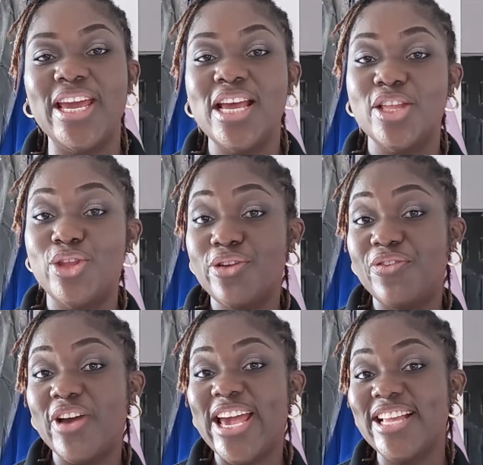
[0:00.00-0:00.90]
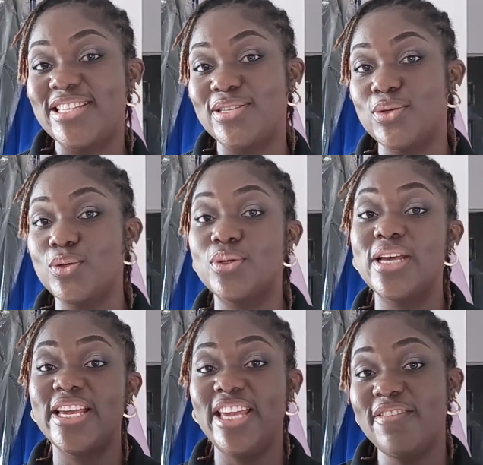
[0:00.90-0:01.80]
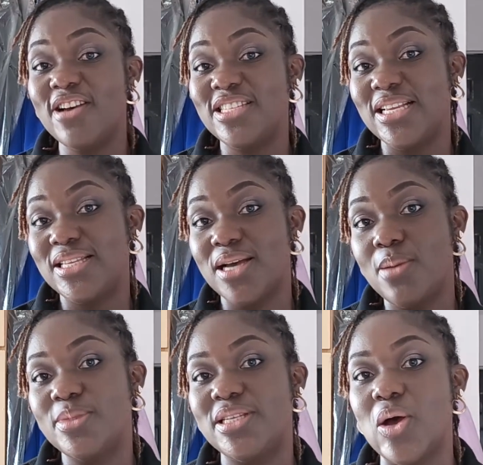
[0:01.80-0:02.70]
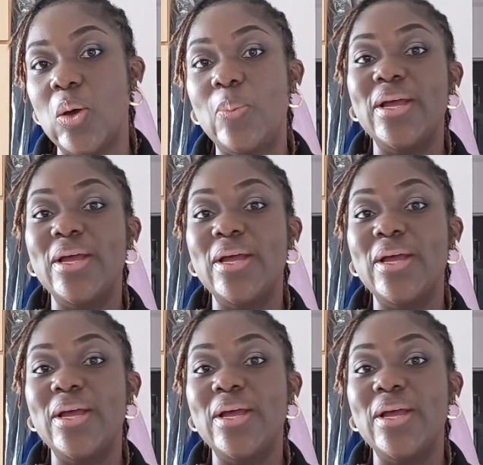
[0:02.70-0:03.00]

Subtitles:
don't forget to give us a thumbs up,